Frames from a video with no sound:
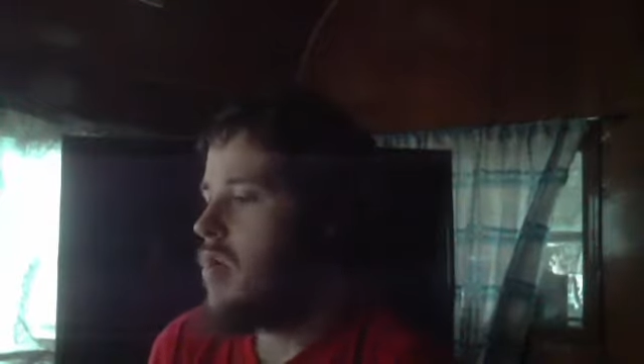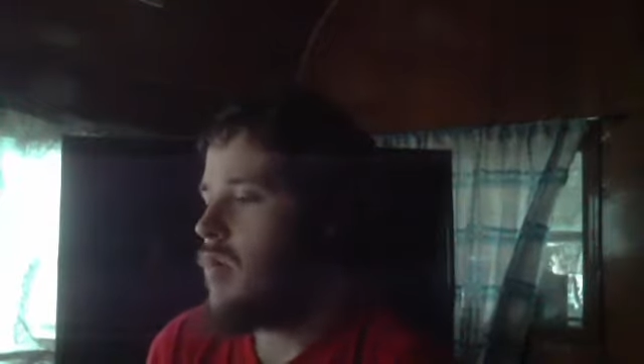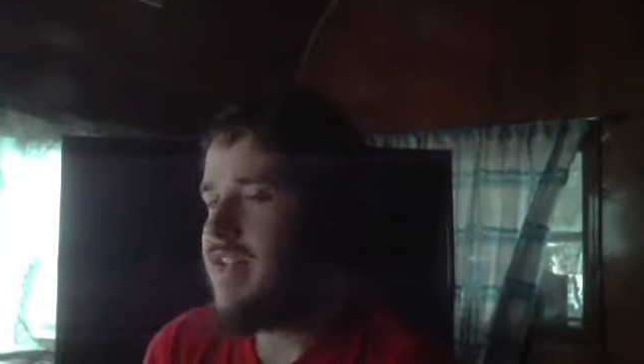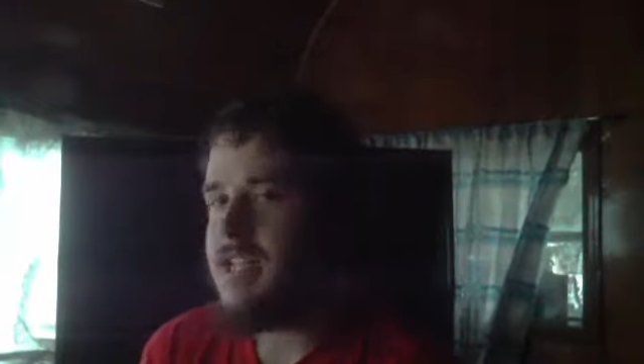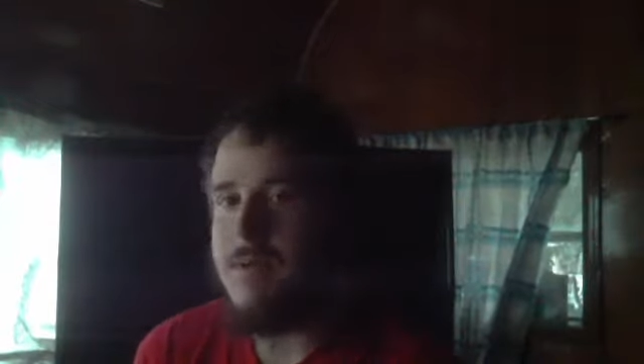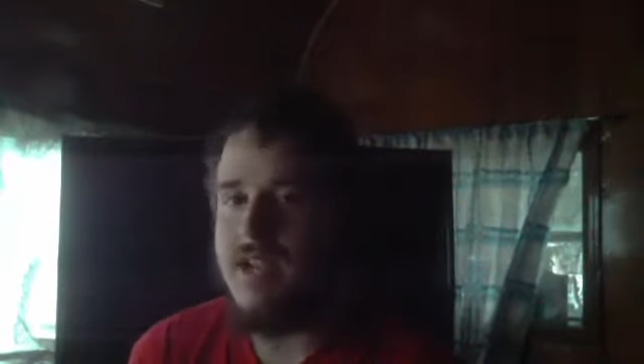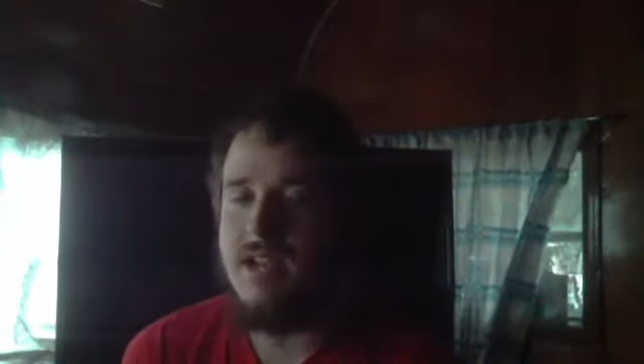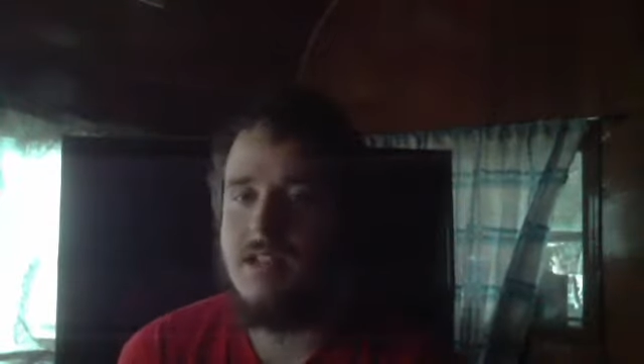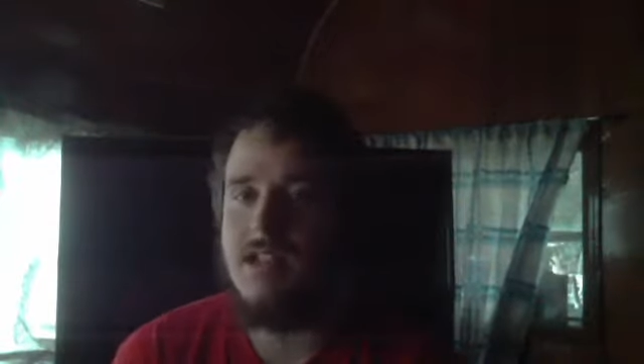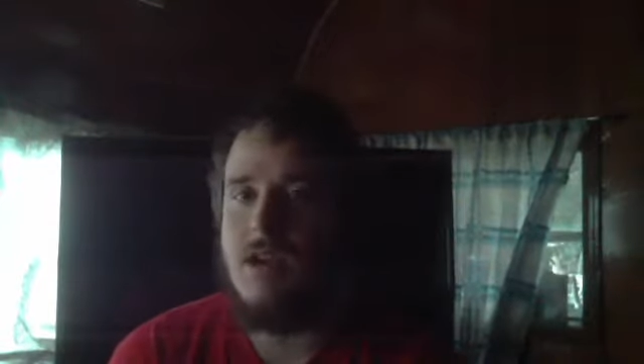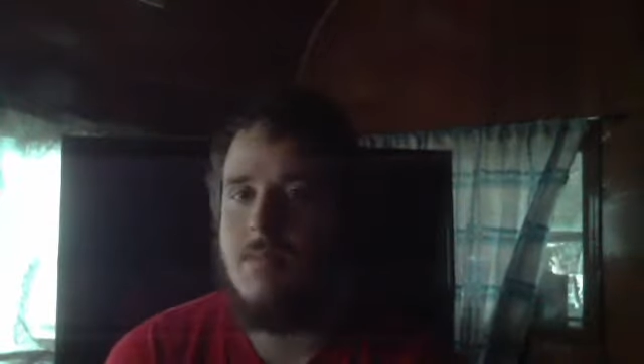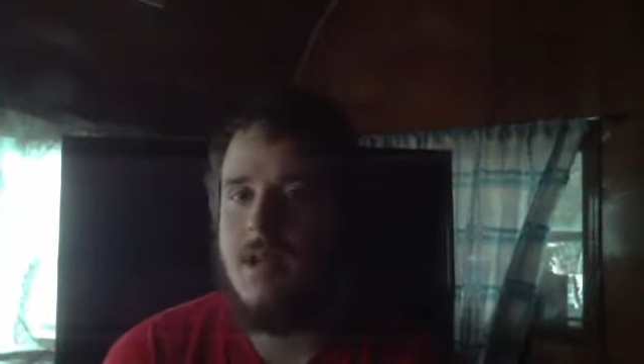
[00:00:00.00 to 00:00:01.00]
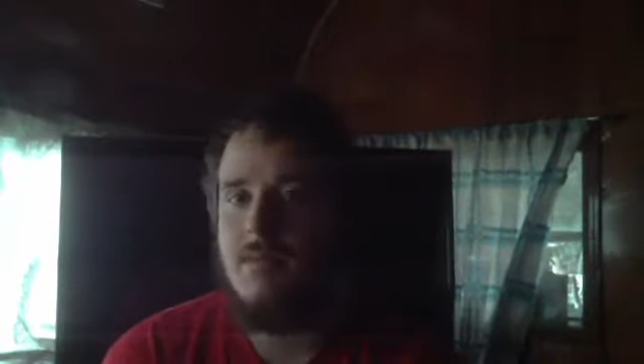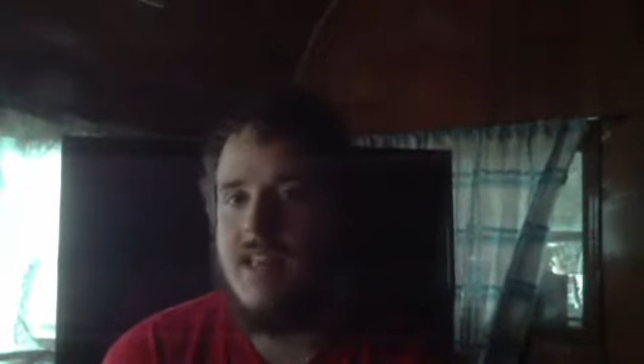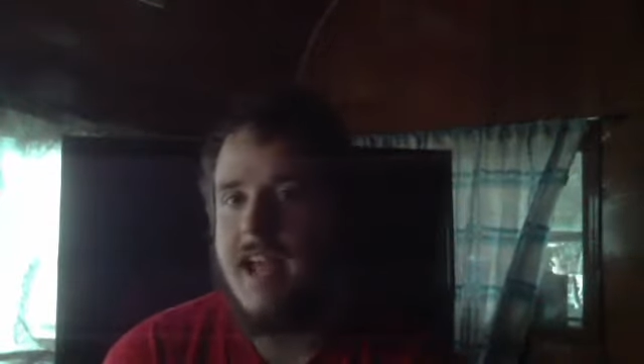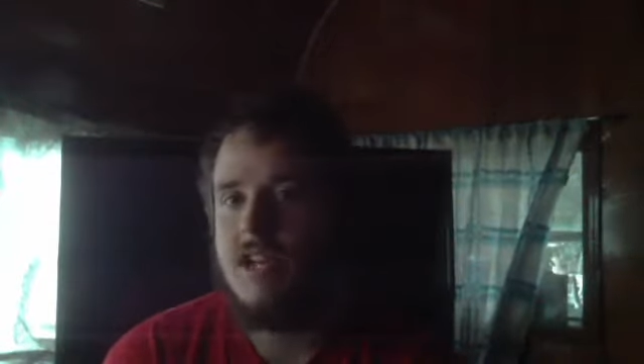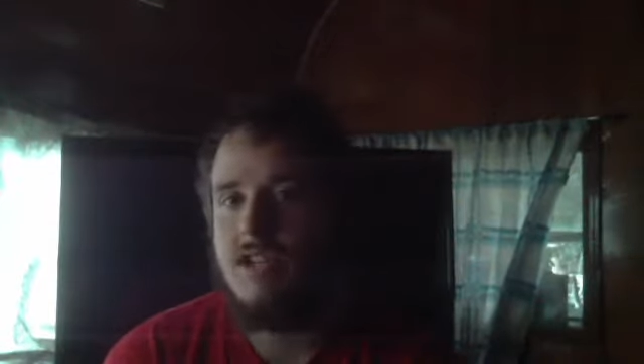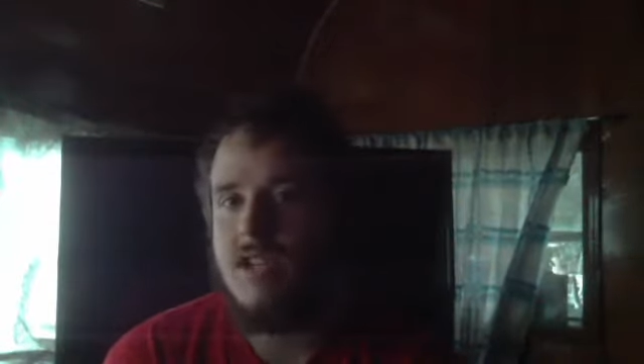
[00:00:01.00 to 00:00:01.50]
Well, that's because some
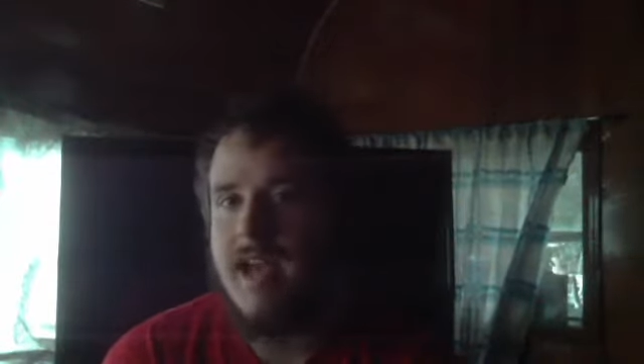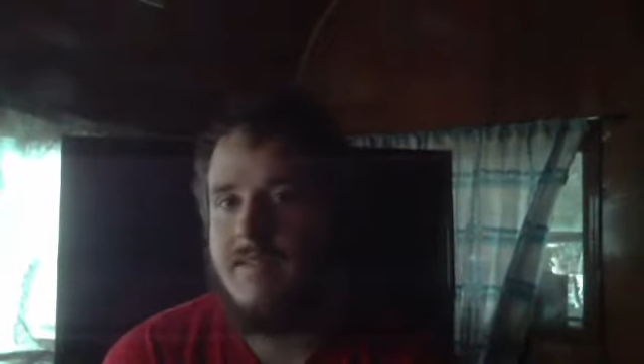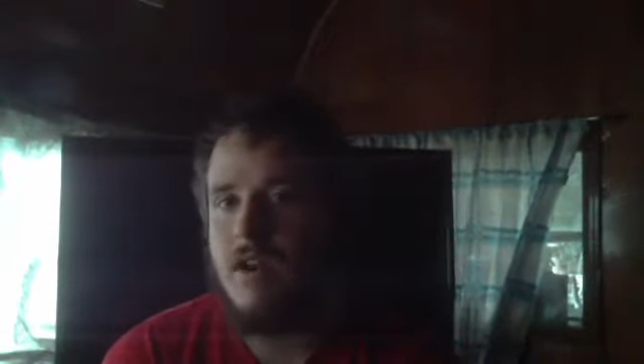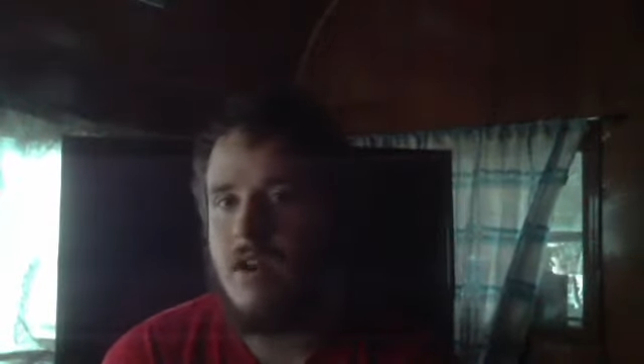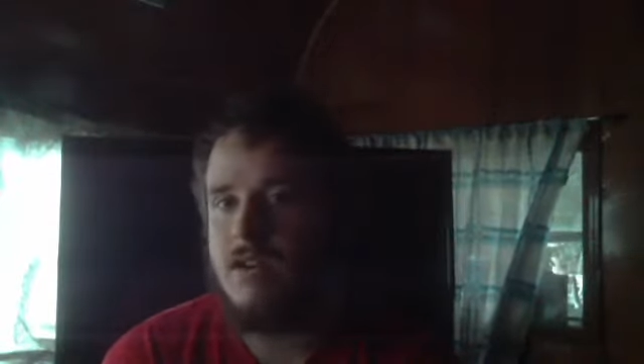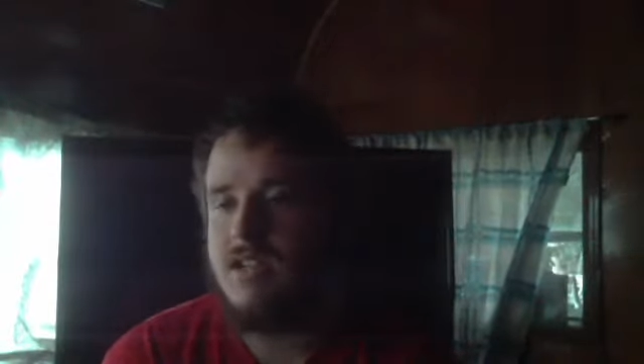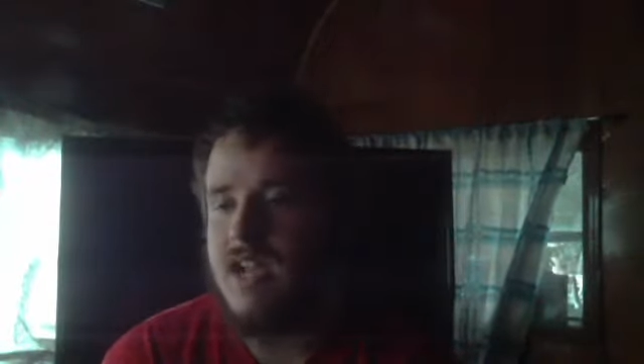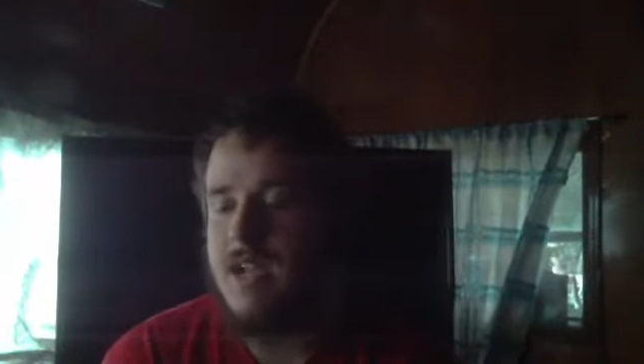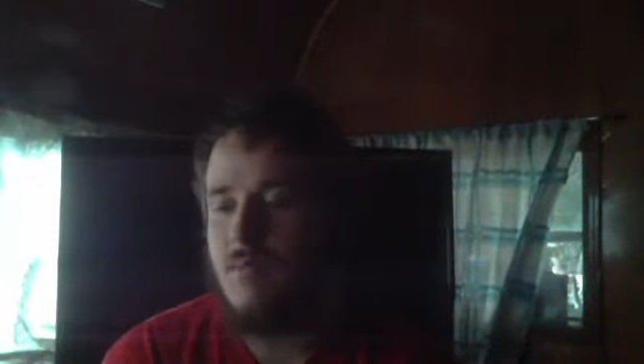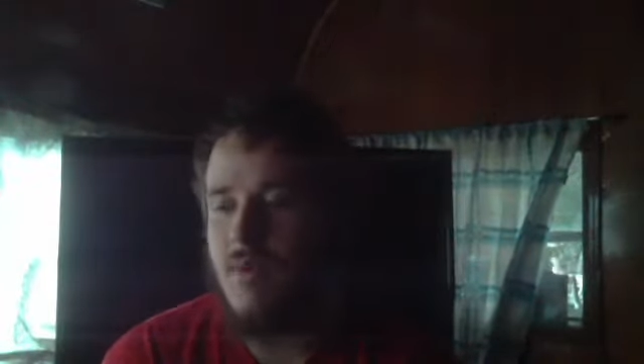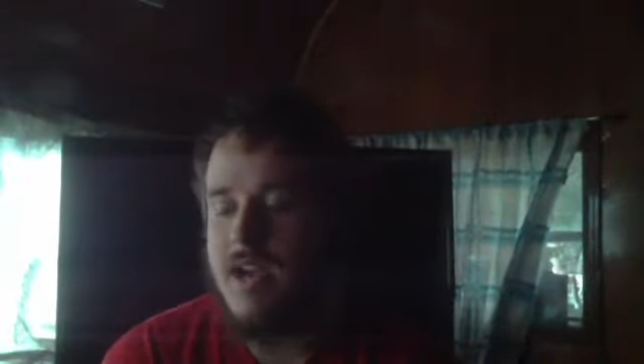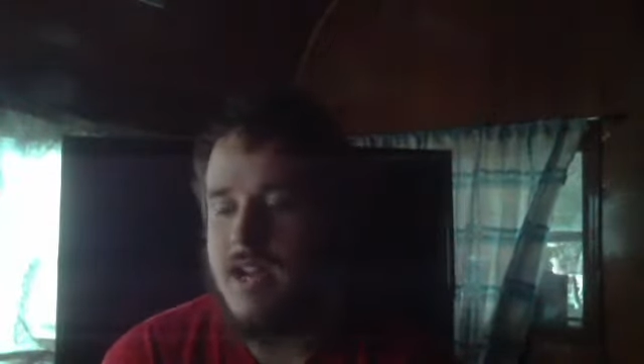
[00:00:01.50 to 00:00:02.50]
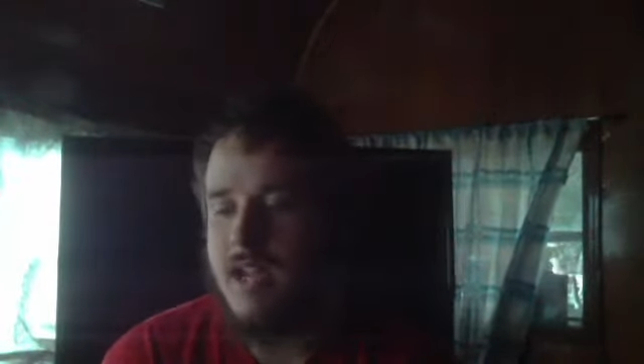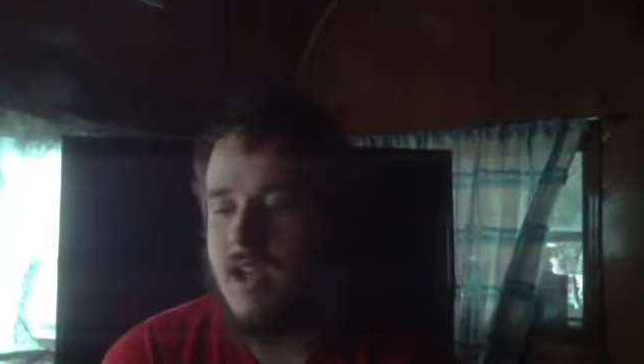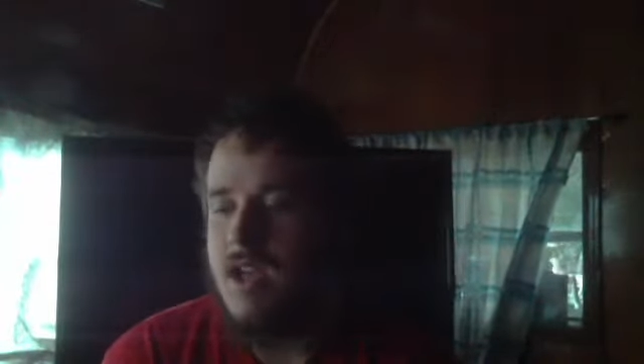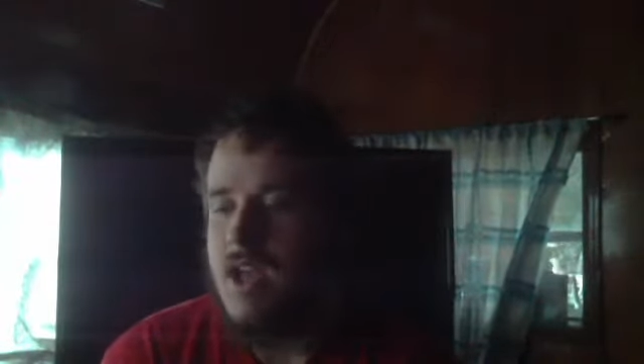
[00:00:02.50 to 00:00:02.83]
people actually have a hard time reading.